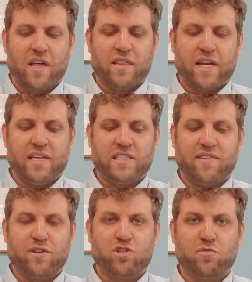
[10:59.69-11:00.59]
that he's
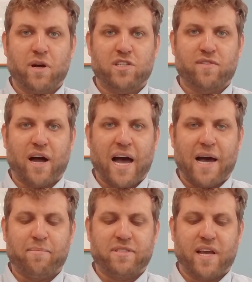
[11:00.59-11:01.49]
even too much of a
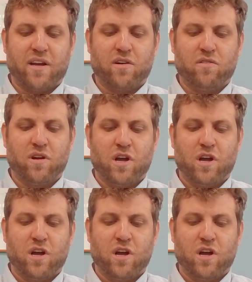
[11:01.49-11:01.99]
hot potato